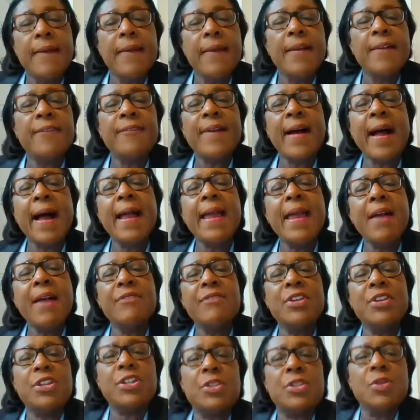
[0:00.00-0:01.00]
if I
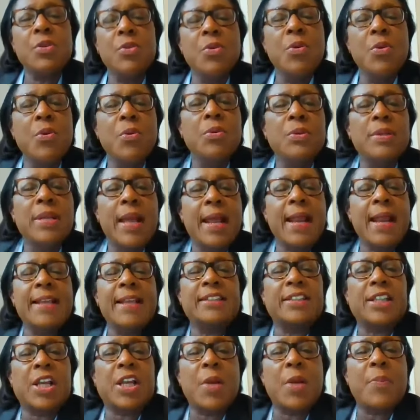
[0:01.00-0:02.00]
have a school that
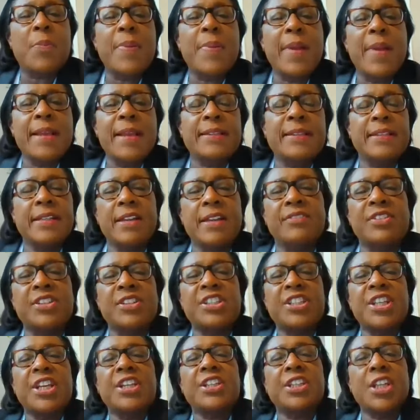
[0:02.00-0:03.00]
has the capacity of
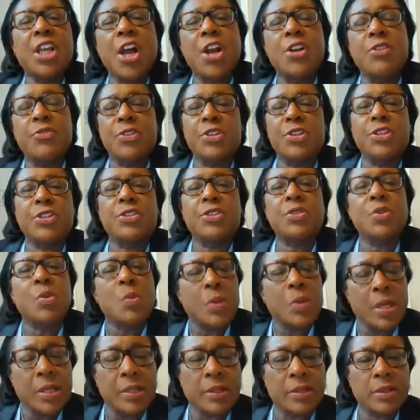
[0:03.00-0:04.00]
600
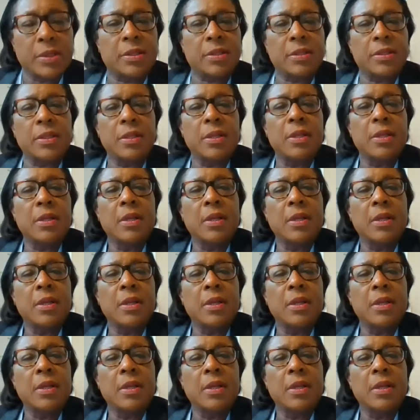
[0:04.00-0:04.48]
students,